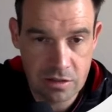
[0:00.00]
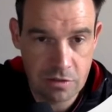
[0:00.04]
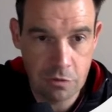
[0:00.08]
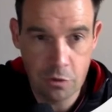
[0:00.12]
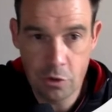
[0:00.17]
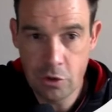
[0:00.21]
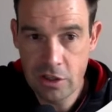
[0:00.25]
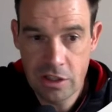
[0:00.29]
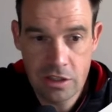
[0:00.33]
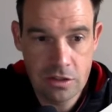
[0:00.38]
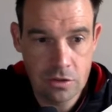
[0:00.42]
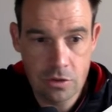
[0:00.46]
If
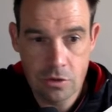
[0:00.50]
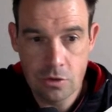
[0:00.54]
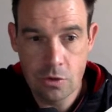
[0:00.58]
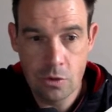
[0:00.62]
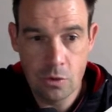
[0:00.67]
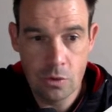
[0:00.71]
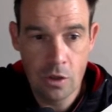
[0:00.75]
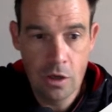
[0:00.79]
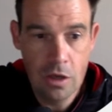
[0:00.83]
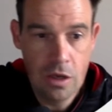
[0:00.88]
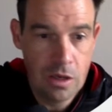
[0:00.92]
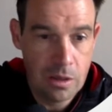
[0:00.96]
you need to
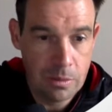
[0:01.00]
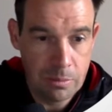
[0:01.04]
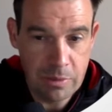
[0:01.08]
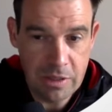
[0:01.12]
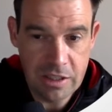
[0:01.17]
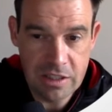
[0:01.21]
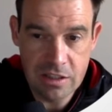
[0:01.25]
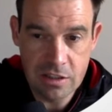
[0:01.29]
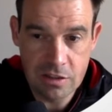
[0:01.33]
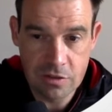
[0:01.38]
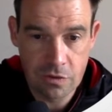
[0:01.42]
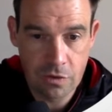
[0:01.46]
do
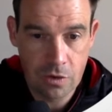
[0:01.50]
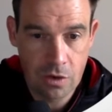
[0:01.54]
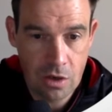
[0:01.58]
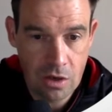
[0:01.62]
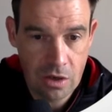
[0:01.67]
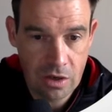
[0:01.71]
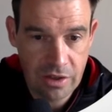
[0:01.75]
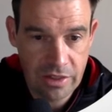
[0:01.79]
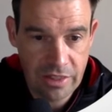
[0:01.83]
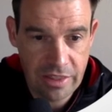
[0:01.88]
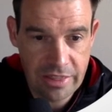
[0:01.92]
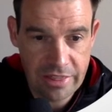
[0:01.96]
meetings for
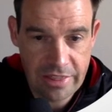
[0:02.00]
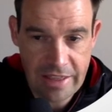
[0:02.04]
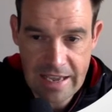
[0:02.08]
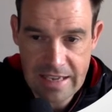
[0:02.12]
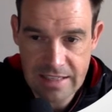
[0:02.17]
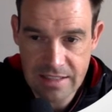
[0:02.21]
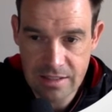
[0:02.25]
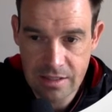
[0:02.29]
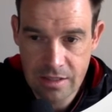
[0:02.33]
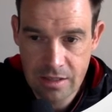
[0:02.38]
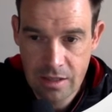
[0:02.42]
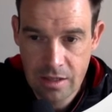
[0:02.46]
longer than
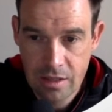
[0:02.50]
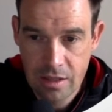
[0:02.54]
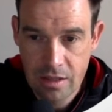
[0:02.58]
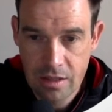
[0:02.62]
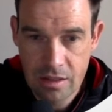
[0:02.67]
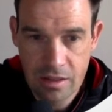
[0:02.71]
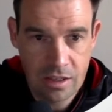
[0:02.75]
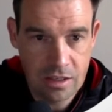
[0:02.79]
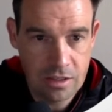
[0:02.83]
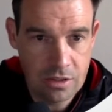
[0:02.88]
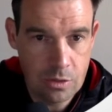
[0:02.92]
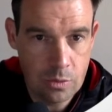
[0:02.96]
that,
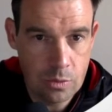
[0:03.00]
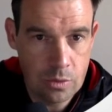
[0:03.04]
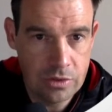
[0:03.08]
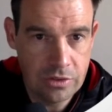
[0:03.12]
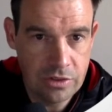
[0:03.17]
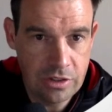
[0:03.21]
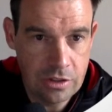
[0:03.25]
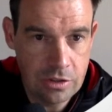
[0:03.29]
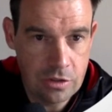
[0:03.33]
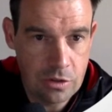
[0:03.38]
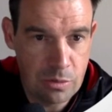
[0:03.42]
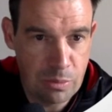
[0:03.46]
then you will
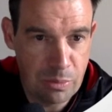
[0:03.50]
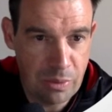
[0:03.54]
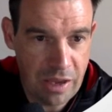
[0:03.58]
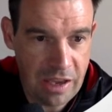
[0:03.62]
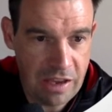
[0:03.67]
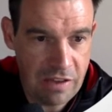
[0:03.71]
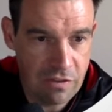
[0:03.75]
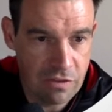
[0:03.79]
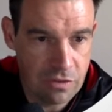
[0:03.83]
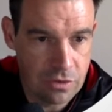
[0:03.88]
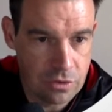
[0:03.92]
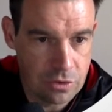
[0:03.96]
need to
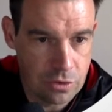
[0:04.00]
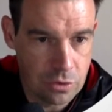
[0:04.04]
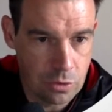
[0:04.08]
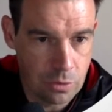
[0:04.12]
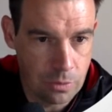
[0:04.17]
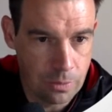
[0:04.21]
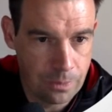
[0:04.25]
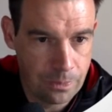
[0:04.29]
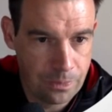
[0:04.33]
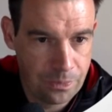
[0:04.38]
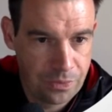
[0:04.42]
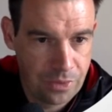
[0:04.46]
pay for
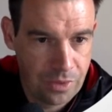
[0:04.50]
Zoom.